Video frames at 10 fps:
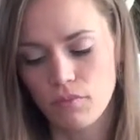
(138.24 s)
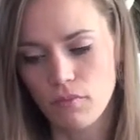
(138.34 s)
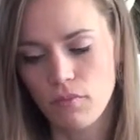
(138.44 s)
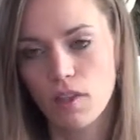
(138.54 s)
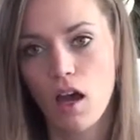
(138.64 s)

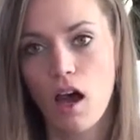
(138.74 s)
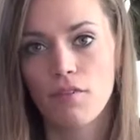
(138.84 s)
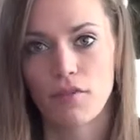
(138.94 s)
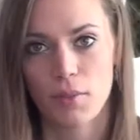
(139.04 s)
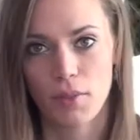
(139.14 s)

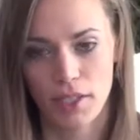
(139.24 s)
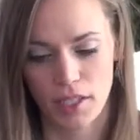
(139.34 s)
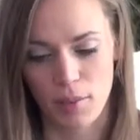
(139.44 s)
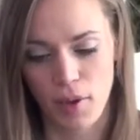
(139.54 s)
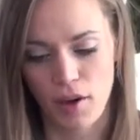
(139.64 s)
off the
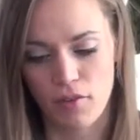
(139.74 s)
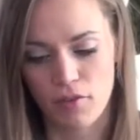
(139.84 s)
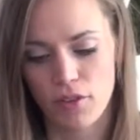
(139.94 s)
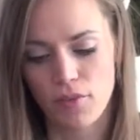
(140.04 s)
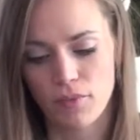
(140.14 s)
prickly pear
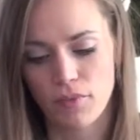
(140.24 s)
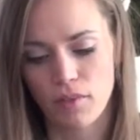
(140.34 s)
fruit,